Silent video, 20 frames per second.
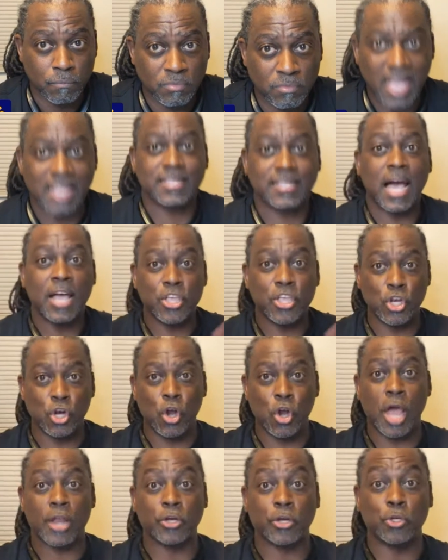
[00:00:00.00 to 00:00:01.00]
That's how you
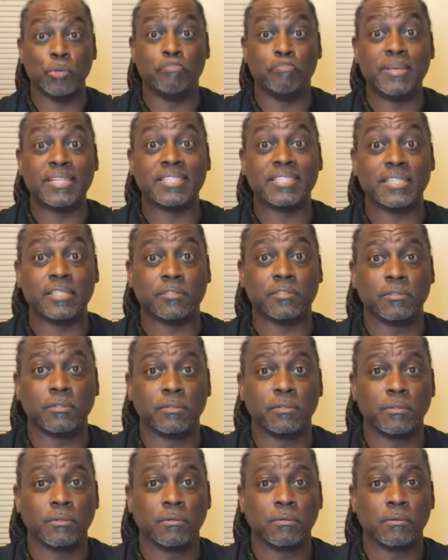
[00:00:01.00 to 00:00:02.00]
learn how to do business.
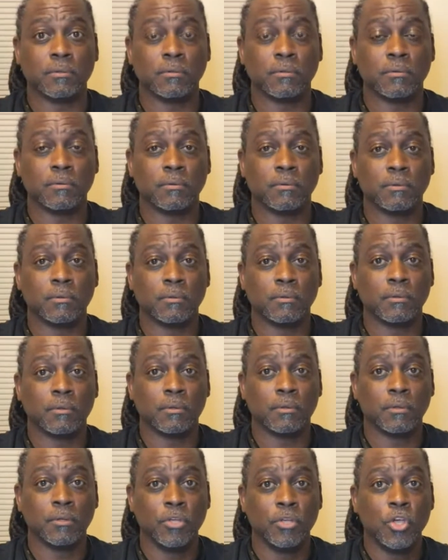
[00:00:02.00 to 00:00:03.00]

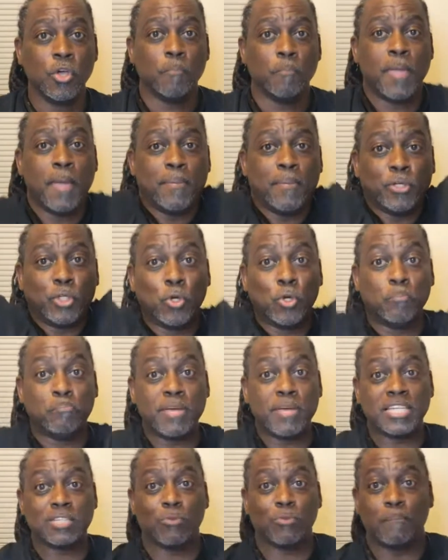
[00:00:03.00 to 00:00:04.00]
People do
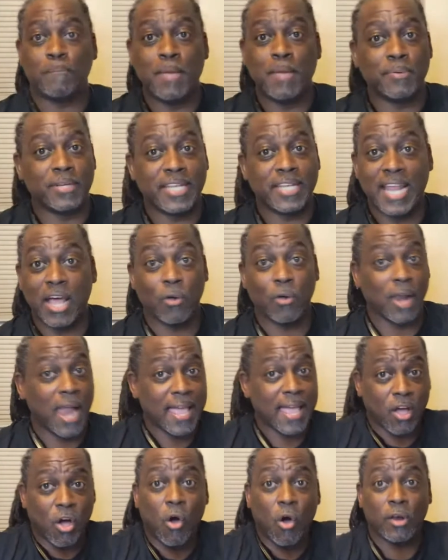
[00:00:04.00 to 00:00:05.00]
business with people they don't
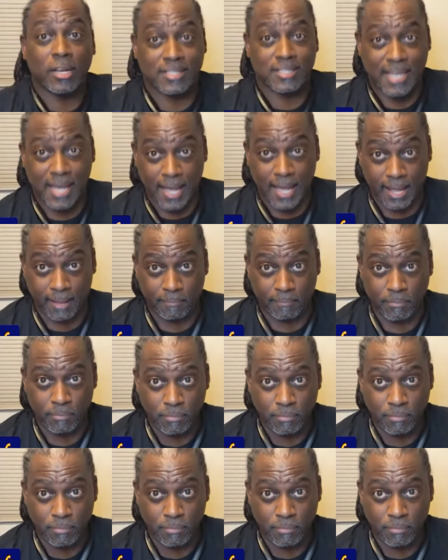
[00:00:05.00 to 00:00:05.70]
like all the time.